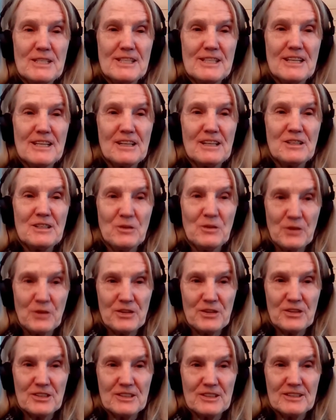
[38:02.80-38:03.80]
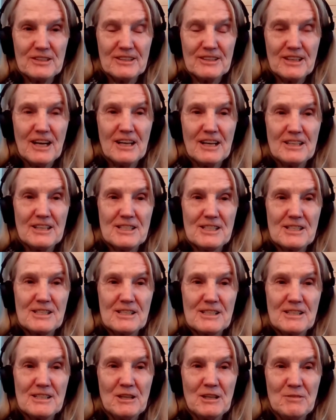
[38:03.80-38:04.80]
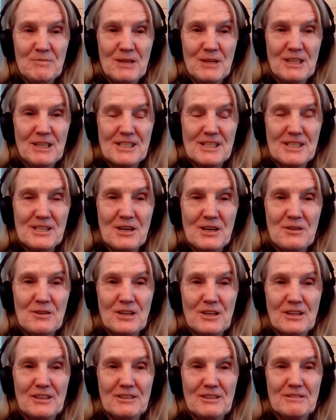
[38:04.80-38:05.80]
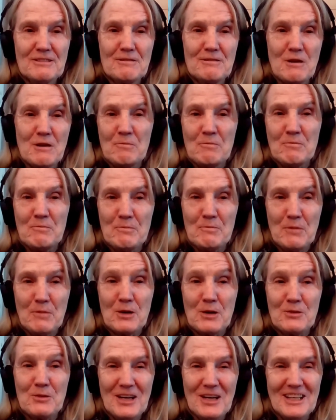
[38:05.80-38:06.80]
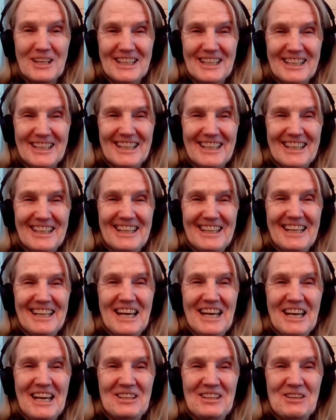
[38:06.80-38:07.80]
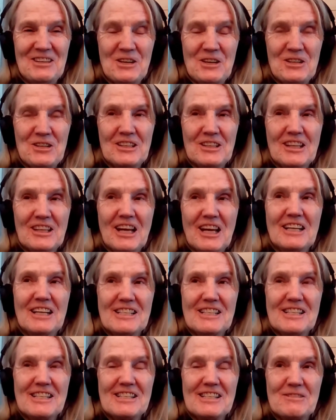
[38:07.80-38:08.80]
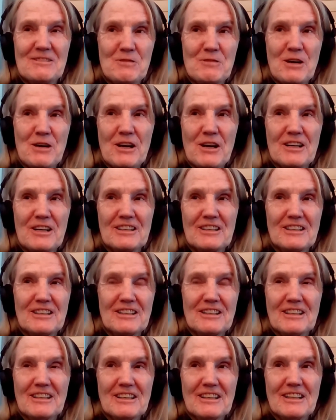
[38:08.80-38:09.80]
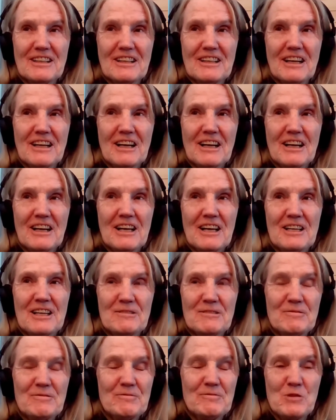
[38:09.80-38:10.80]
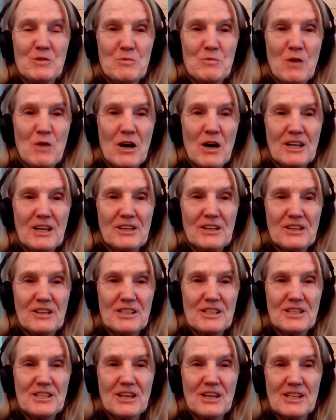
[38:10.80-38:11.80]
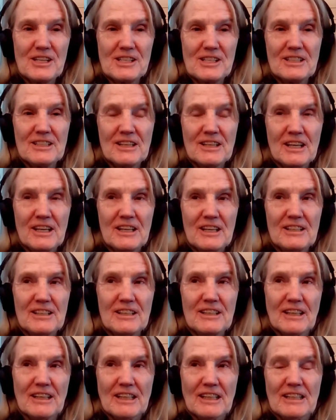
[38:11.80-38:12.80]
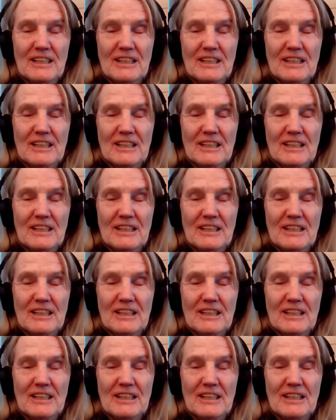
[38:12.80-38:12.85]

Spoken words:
was at Northern Lights in Minnesota from part one. And Northern Lights, where I would walk under the stars at night,